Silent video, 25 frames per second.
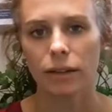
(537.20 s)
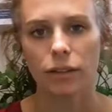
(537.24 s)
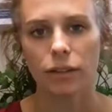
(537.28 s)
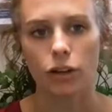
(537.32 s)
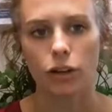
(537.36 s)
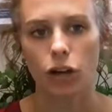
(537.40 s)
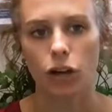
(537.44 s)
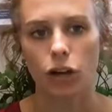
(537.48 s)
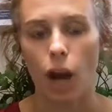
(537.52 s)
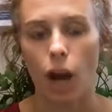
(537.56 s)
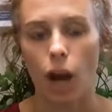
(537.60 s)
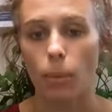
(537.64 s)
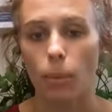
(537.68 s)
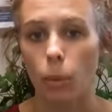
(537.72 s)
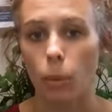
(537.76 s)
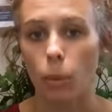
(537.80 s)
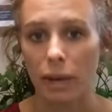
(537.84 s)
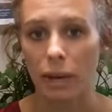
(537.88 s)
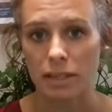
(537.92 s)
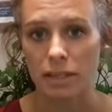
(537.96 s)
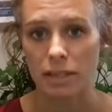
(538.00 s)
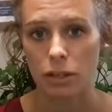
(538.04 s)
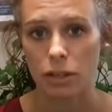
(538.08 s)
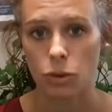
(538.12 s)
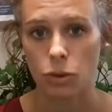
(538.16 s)
there are a couple
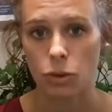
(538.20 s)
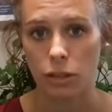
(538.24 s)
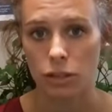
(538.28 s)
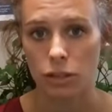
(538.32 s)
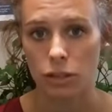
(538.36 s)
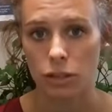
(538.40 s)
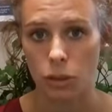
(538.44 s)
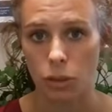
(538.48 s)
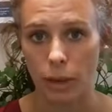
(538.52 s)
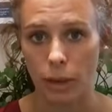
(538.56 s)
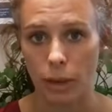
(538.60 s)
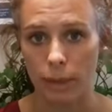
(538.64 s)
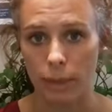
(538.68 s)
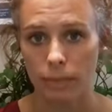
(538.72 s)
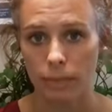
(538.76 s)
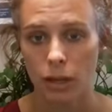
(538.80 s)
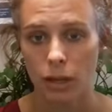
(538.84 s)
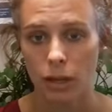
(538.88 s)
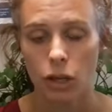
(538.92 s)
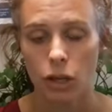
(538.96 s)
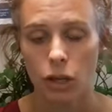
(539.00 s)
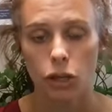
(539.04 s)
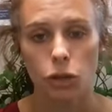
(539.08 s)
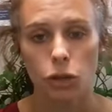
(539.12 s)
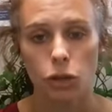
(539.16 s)
ways that you can do it.
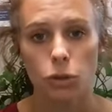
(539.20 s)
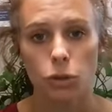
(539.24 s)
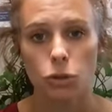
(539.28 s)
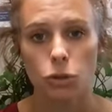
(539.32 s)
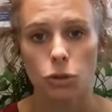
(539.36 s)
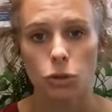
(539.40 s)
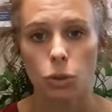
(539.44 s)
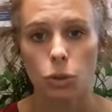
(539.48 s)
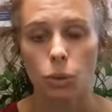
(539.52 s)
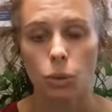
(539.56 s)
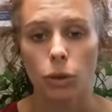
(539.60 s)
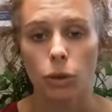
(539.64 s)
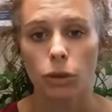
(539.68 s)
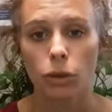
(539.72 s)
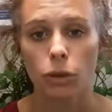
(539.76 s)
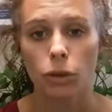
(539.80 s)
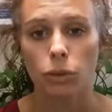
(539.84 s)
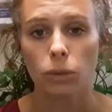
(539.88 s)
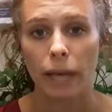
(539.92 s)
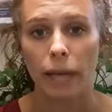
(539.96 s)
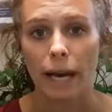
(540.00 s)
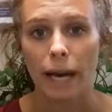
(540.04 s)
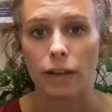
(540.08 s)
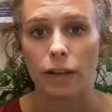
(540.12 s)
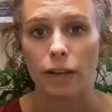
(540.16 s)
You can do it where you
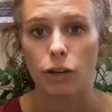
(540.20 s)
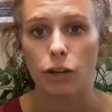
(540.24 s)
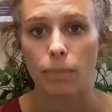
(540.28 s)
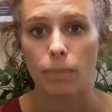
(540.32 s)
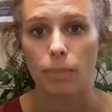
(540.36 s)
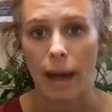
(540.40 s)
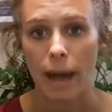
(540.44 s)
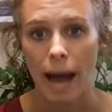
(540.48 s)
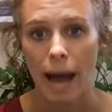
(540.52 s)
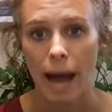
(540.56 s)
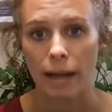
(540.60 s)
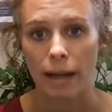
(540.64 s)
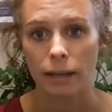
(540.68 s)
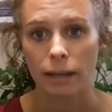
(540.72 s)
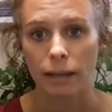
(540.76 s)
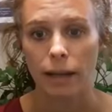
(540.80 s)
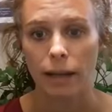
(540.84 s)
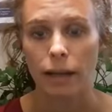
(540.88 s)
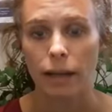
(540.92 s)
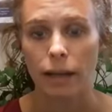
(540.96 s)
lay on your back